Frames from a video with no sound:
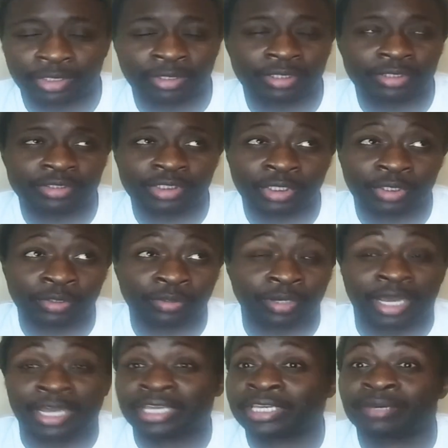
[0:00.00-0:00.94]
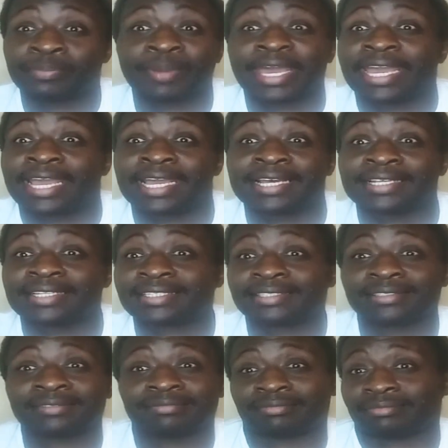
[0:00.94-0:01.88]
So a year
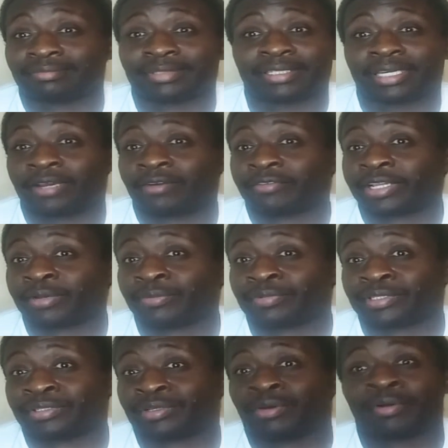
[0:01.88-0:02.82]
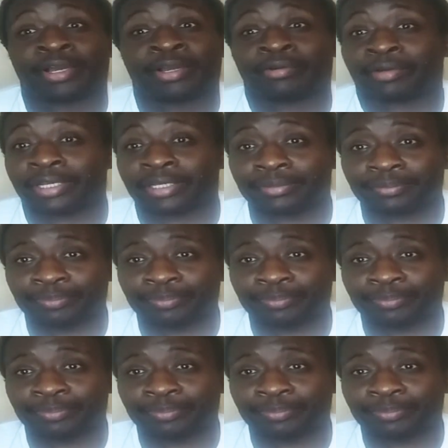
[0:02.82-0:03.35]
passed. Everything was going great.